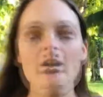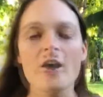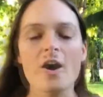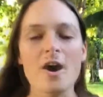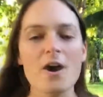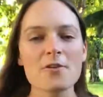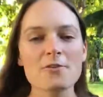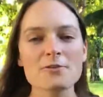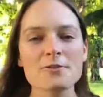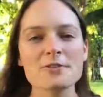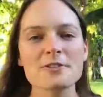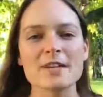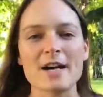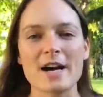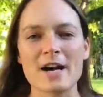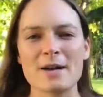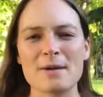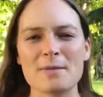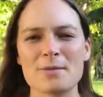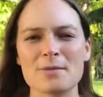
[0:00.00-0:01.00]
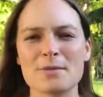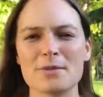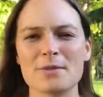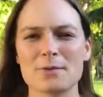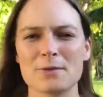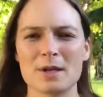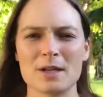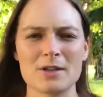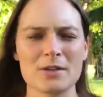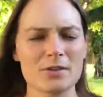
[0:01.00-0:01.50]
oftentimes
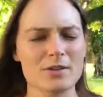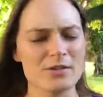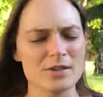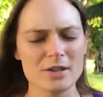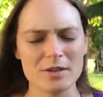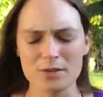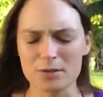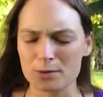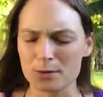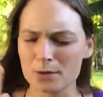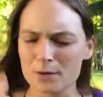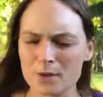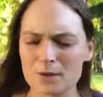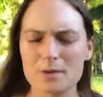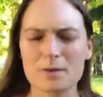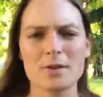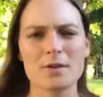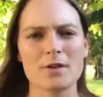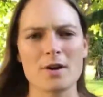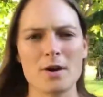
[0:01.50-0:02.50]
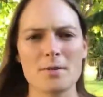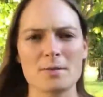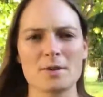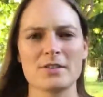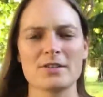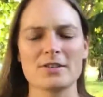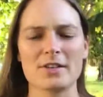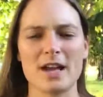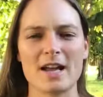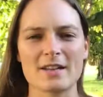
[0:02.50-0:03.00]
when you see through it with common
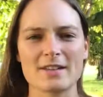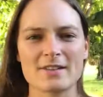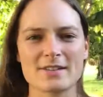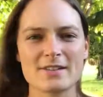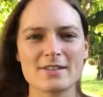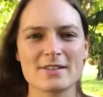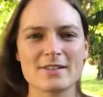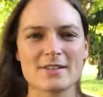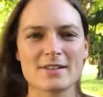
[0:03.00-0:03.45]
sense,